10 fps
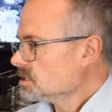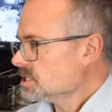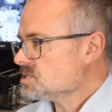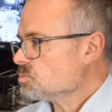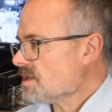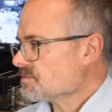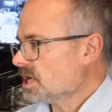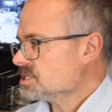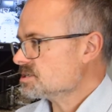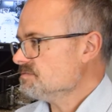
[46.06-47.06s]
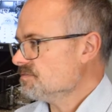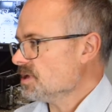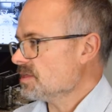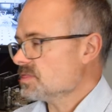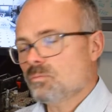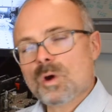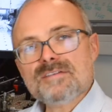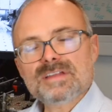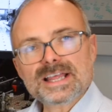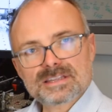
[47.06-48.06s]
These waveguides convert the
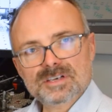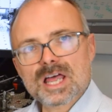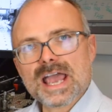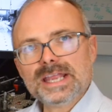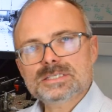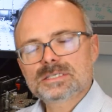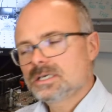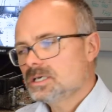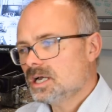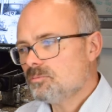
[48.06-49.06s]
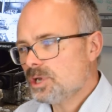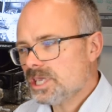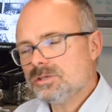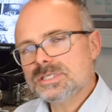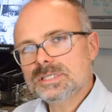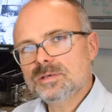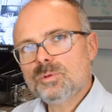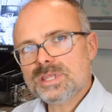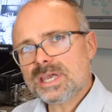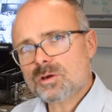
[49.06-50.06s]
wavelength of light, and we're using them
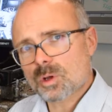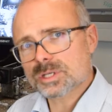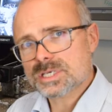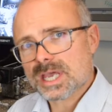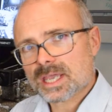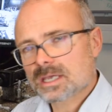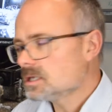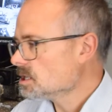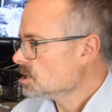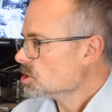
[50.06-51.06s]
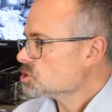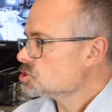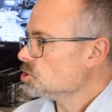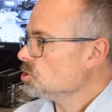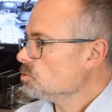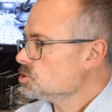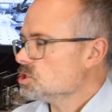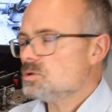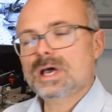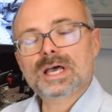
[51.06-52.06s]
within Quantic to
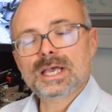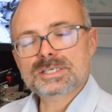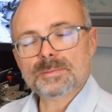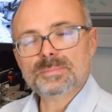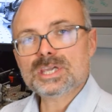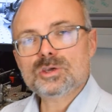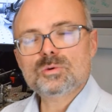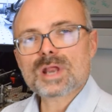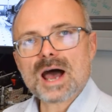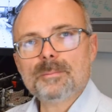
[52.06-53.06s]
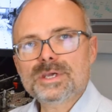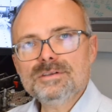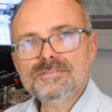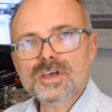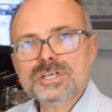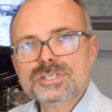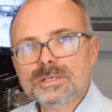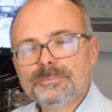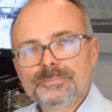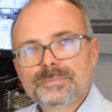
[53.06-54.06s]
do something called
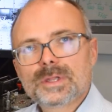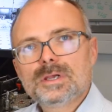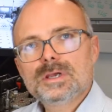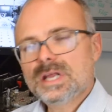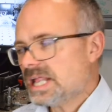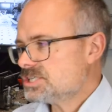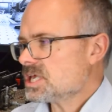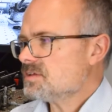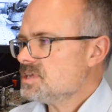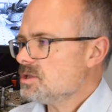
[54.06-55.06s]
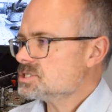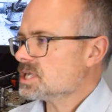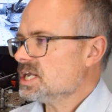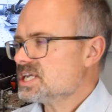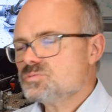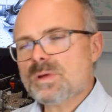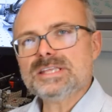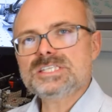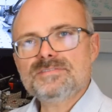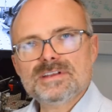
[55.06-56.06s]
upconversion. Instead of using an
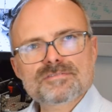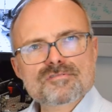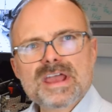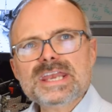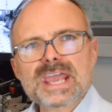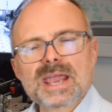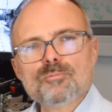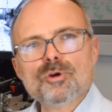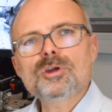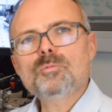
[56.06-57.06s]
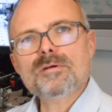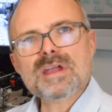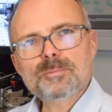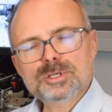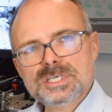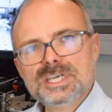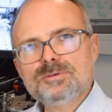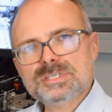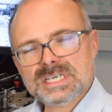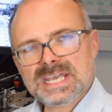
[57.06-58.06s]
expensive infrared camera, we're able to
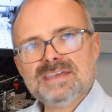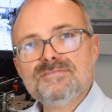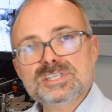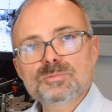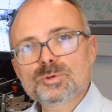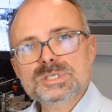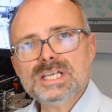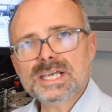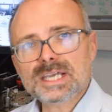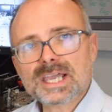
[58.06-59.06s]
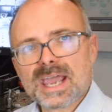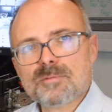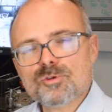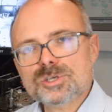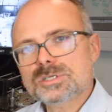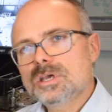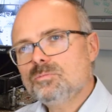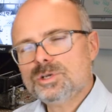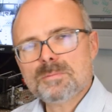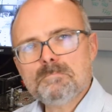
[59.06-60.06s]
use near-visible silicon cameras,
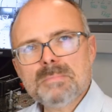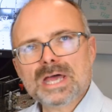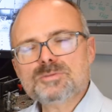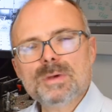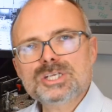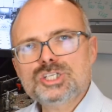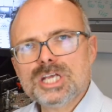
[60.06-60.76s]
which are much, much